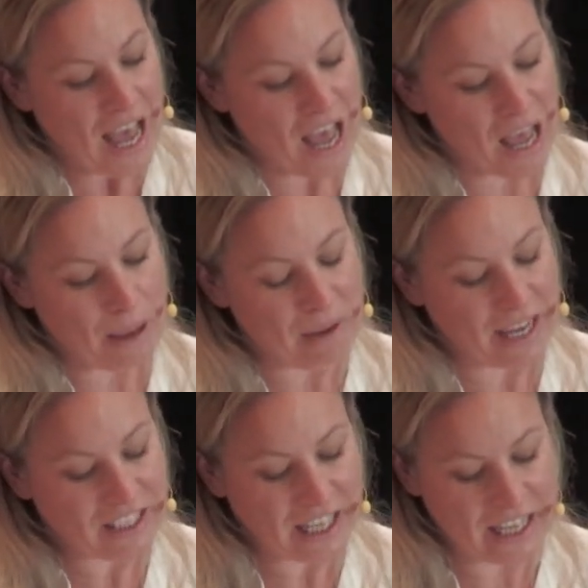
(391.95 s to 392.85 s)

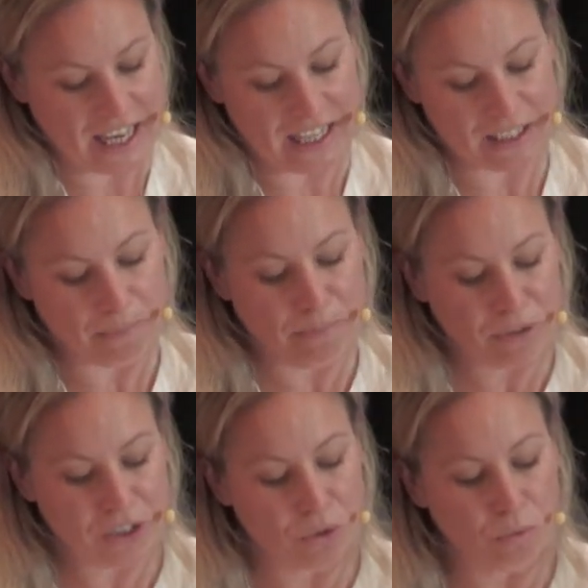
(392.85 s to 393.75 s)
and he is
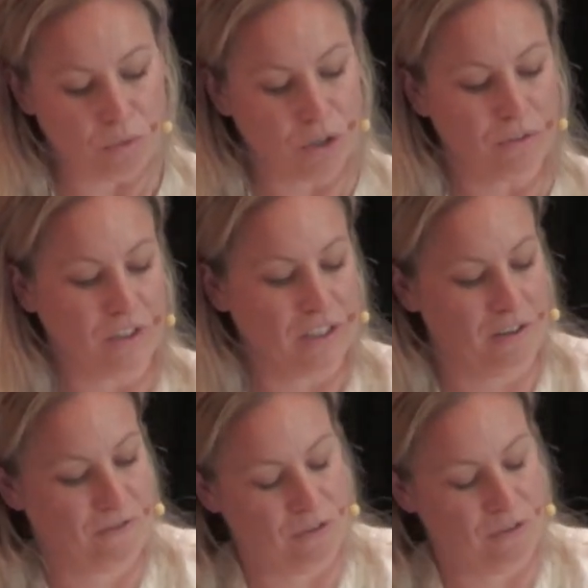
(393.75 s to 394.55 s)
Bristol Rovers'